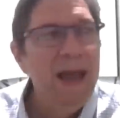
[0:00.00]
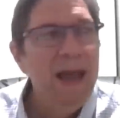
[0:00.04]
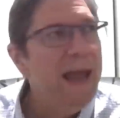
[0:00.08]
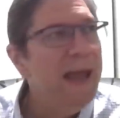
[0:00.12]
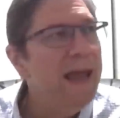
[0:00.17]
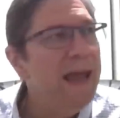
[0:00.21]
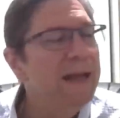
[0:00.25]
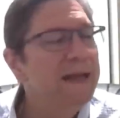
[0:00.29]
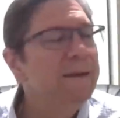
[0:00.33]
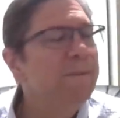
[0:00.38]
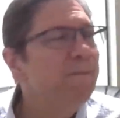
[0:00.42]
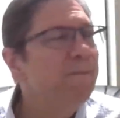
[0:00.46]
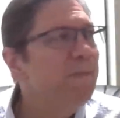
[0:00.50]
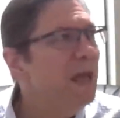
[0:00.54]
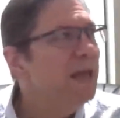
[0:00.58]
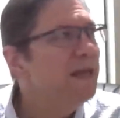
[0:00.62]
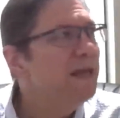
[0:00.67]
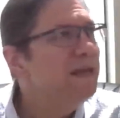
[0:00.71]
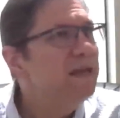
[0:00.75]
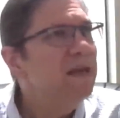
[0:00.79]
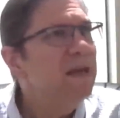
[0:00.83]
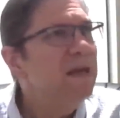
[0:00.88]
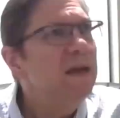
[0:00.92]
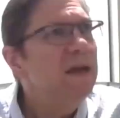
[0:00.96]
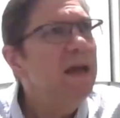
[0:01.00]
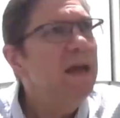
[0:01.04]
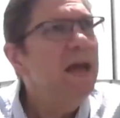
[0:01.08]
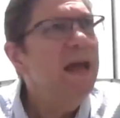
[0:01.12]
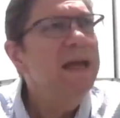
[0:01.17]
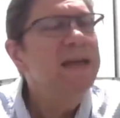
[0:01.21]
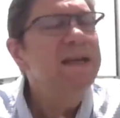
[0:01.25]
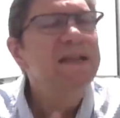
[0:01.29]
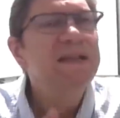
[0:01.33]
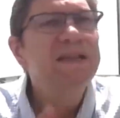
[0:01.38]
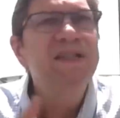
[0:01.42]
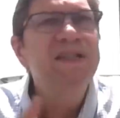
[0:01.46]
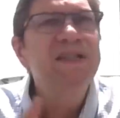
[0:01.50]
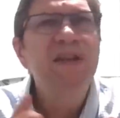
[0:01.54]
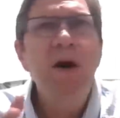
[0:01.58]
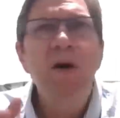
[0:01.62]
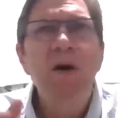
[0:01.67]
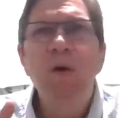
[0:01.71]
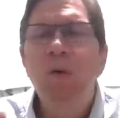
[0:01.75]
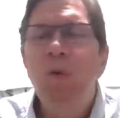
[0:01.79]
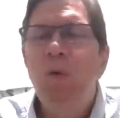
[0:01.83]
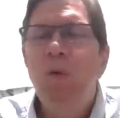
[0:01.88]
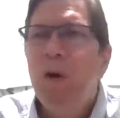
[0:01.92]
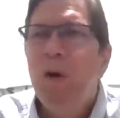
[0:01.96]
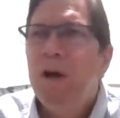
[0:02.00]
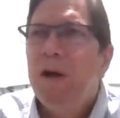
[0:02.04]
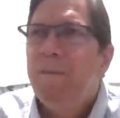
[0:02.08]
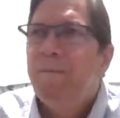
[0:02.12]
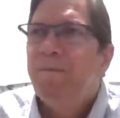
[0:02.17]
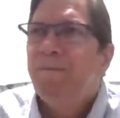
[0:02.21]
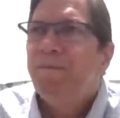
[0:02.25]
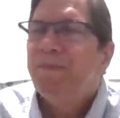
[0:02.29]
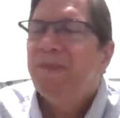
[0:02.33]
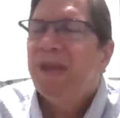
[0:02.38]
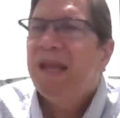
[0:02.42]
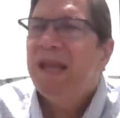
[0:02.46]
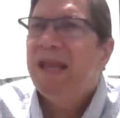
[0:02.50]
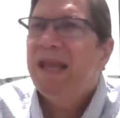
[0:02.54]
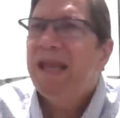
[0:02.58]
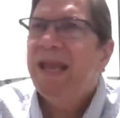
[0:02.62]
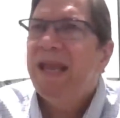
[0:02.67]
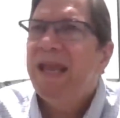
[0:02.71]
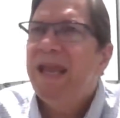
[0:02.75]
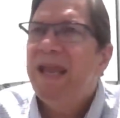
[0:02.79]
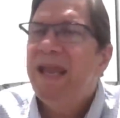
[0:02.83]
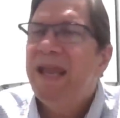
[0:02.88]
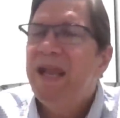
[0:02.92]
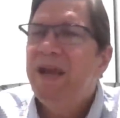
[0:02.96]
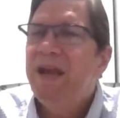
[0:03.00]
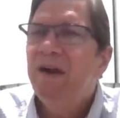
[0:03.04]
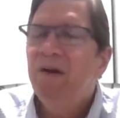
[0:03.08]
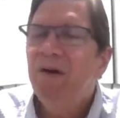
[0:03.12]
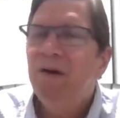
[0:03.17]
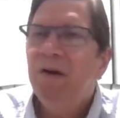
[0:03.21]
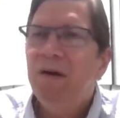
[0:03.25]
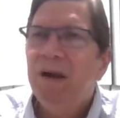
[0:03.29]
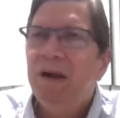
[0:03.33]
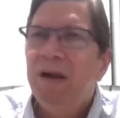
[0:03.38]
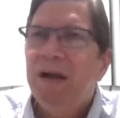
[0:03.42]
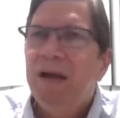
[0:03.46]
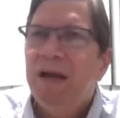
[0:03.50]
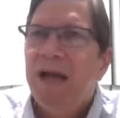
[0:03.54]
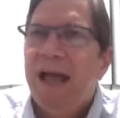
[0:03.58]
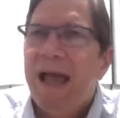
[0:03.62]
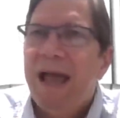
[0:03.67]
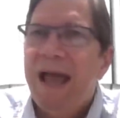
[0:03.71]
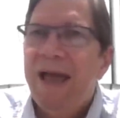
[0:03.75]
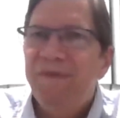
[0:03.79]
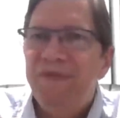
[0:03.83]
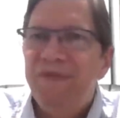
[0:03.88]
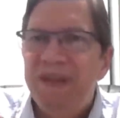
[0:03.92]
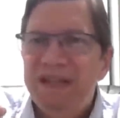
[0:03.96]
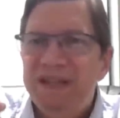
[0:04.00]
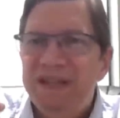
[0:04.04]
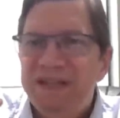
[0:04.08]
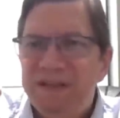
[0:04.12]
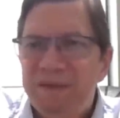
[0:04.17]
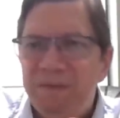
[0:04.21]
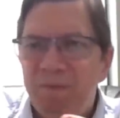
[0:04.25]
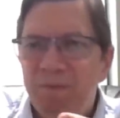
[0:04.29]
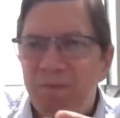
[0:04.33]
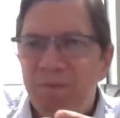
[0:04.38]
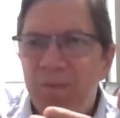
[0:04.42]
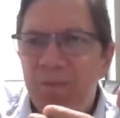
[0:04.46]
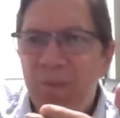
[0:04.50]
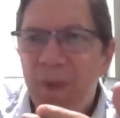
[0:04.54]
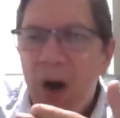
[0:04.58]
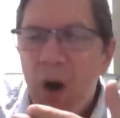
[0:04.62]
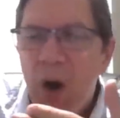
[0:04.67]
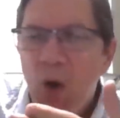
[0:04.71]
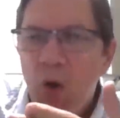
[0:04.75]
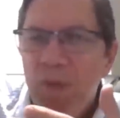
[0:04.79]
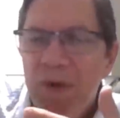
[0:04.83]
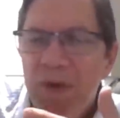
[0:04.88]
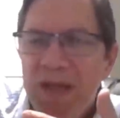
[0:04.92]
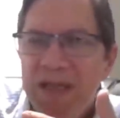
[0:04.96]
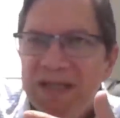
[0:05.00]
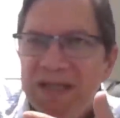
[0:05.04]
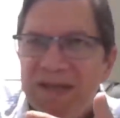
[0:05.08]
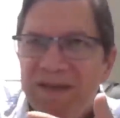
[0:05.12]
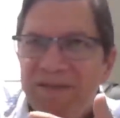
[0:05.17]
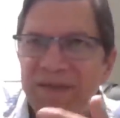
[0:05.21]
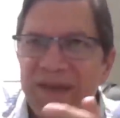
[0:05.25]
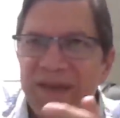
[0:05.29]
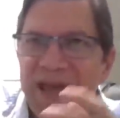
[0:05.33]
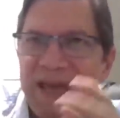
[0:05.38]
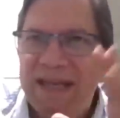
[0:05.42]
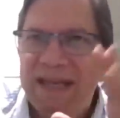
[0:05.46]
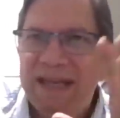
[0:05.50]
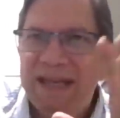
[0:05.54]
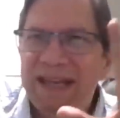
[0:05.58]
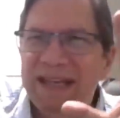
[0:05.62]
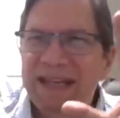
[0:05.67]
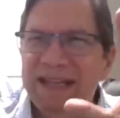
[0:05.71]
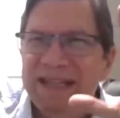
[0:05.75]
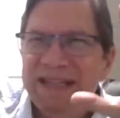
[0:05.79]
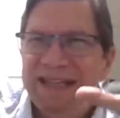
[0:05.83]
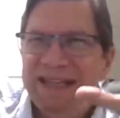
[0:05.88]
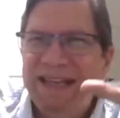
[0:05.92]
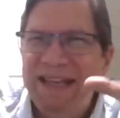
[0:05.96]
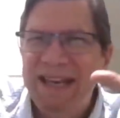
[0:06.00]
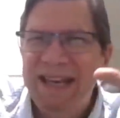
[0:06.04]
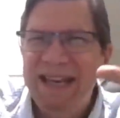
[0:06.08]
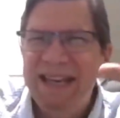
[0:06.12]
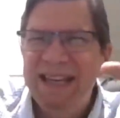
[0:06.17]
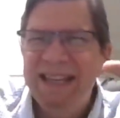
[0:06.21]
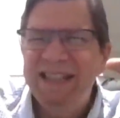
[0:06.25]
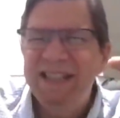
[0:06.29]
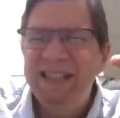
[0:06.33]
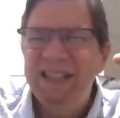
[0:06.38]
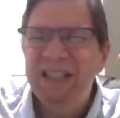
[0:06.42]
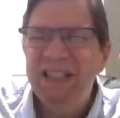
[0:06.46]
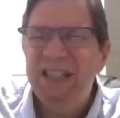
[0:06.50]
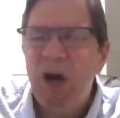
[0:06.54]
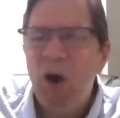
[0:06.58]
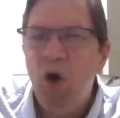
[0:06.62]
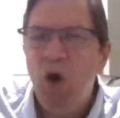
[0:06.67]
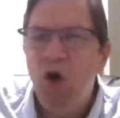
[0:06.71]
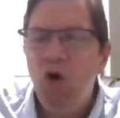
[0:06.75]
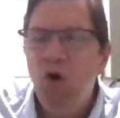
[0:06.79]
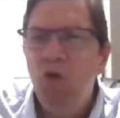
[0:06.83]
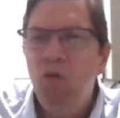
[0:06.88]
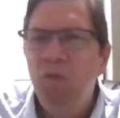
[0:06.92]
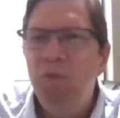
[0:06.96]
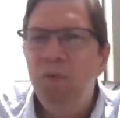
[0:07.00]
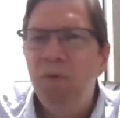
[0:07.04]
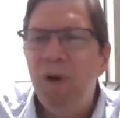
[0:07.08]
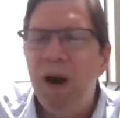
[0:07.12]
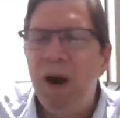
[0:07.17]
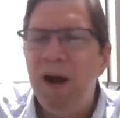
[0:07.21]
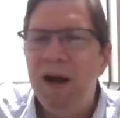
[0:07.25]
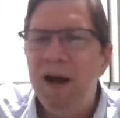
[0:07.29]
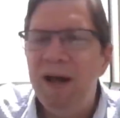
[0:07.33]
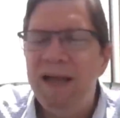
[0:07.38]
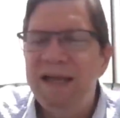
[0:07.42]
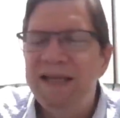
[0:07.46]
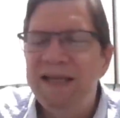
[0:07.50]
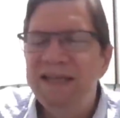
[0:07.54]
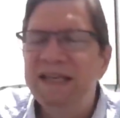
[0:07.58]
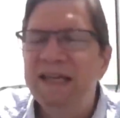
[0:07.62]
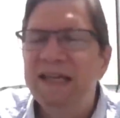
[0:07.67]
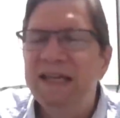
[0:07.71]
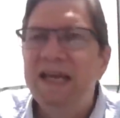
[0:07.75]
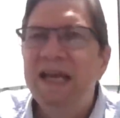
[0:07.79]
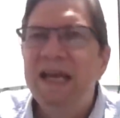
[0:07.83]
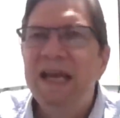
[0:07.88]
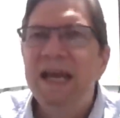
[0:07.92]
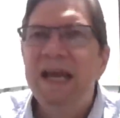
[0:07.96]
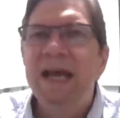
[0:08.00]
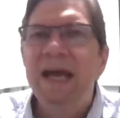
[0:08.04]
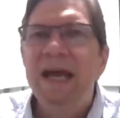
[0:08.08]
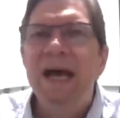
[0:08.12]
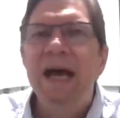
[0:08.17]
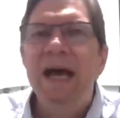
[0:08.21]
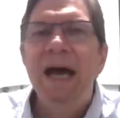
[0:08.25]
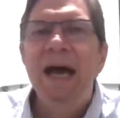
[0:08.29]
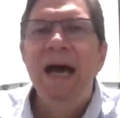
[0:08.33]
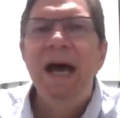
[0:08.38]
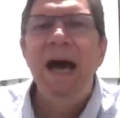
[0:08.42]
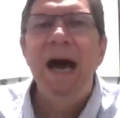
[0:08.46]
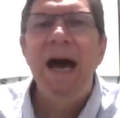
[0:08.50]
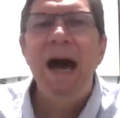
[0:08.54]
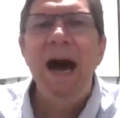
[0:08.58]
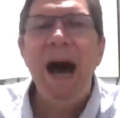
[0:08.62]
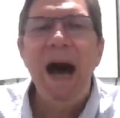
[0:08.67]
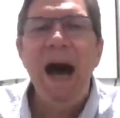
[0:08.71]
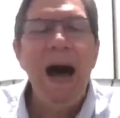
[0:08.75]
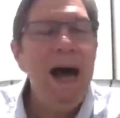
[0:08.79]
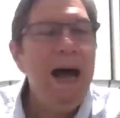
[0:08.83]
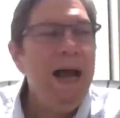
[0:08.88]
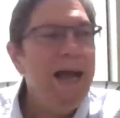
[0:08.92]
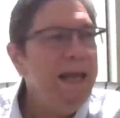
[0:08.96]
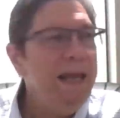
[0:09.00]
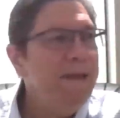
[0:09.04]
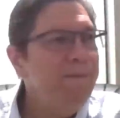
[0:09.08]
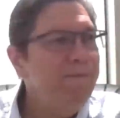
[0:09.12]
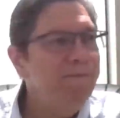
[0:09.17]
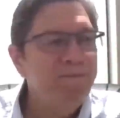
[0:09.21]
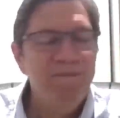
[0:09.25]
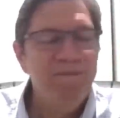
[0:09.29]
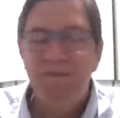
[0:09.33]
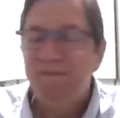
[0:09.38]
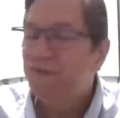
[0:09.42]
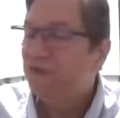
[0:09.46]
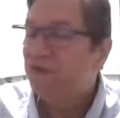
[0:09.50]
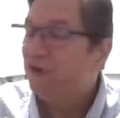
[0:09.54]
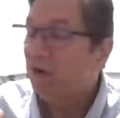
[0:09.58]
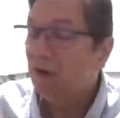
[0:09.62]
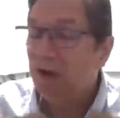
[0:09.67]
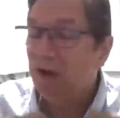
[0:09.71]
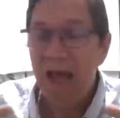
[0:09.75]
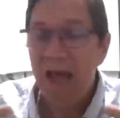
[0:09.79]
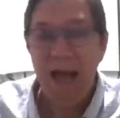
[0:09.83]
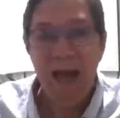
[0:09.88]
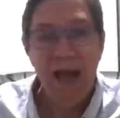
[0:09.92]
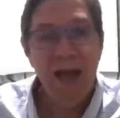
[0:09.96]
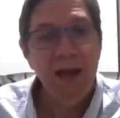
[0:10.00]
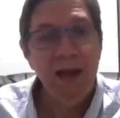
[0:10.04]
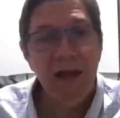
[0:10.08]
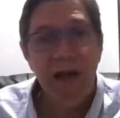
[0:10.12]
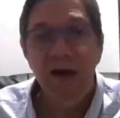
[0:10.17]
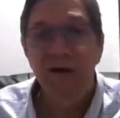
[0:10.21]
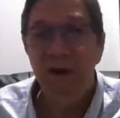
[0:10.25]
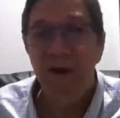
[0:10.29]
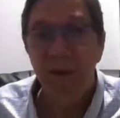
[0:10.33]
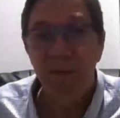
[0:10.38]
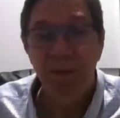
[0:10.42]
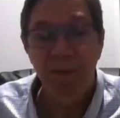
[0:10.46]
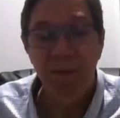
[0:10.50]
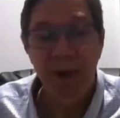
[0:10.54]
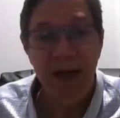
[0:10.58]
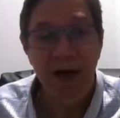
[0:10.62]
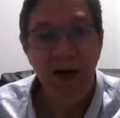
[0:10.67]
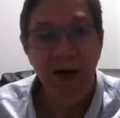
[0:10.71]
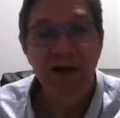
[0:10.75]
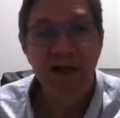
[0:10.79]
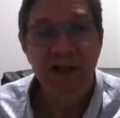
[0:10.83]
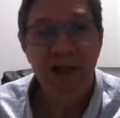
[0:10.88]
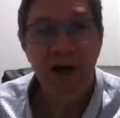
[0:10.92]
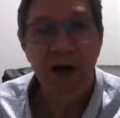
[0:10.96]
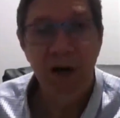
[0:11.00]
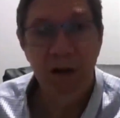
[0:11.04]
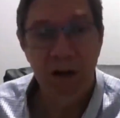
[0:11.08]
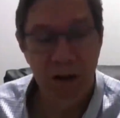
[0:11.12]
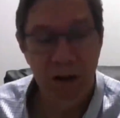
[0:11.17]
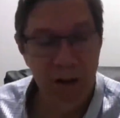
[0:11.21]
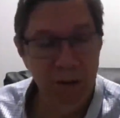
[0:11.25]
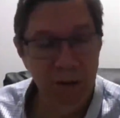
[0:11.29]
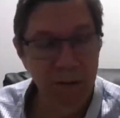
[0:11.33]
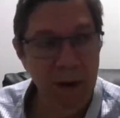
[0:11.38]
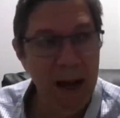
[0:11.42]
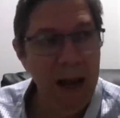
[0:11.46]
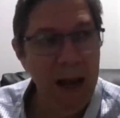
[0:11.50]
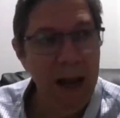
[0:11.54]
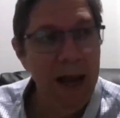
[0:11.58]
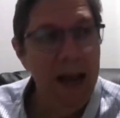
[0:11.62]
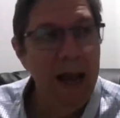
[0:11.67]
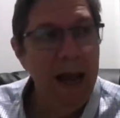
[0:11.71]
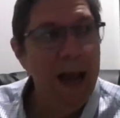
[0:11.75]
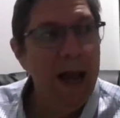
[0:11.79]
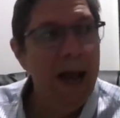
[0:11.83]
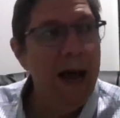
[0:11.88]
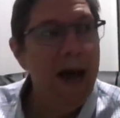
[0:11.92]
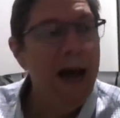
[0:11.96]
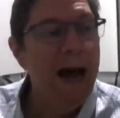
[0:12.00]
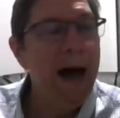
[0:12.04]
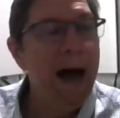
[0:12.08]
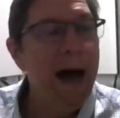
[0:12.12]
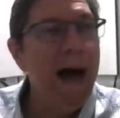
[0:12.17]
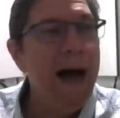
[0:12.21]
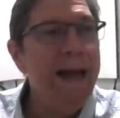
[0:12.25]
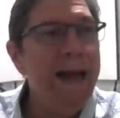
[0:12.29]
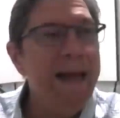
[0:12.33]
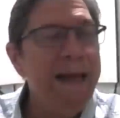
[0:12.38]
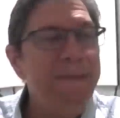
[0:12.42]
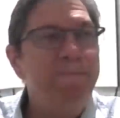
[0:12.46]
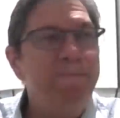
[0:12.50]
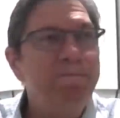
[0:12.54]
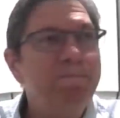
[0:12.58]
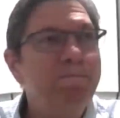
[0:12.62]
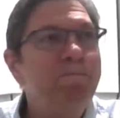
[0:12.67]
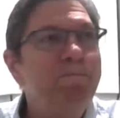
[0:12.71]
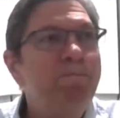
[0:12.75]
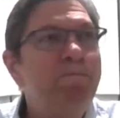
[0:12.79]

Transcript: And, and, and so here at this moment that it's getting so bright, I, for lack of a better term, I